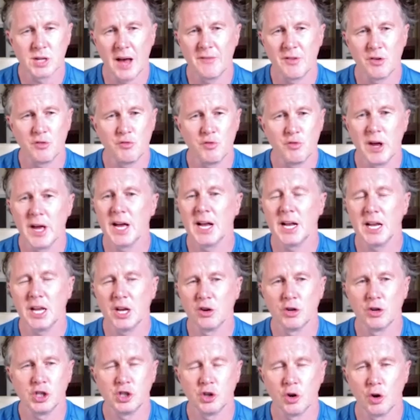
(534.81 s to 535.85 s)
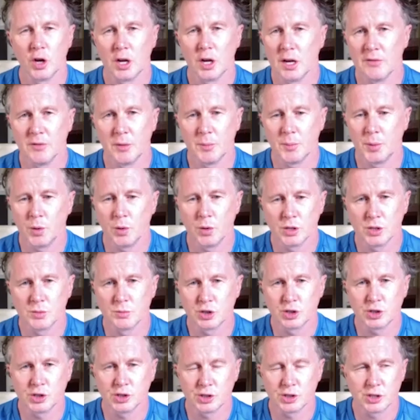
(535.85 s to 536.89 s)
ever really going to join Liverpool as
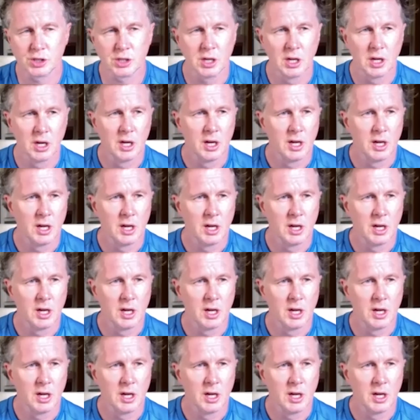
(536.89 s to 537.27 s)
much as